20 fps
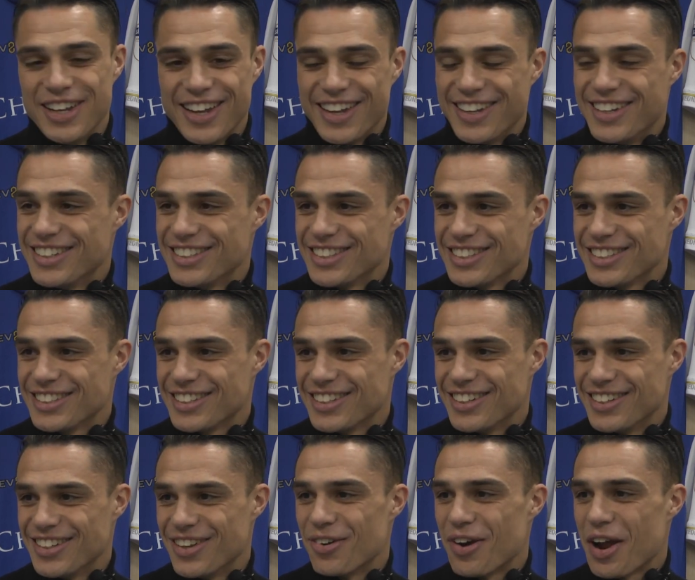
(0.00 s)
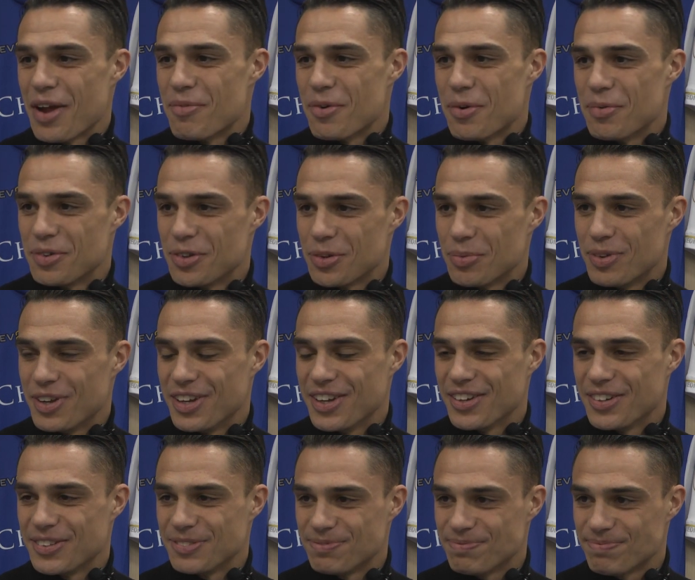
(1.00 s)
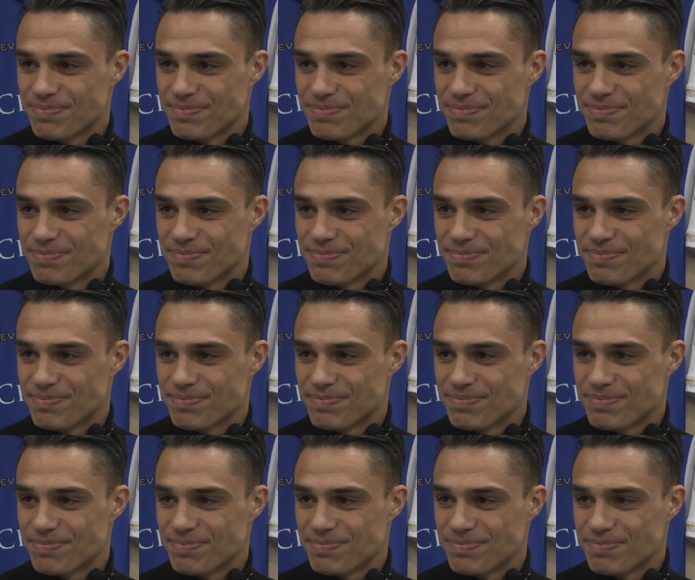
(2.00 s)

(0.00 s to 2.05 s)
yeah, this is uh, the right moment to be here.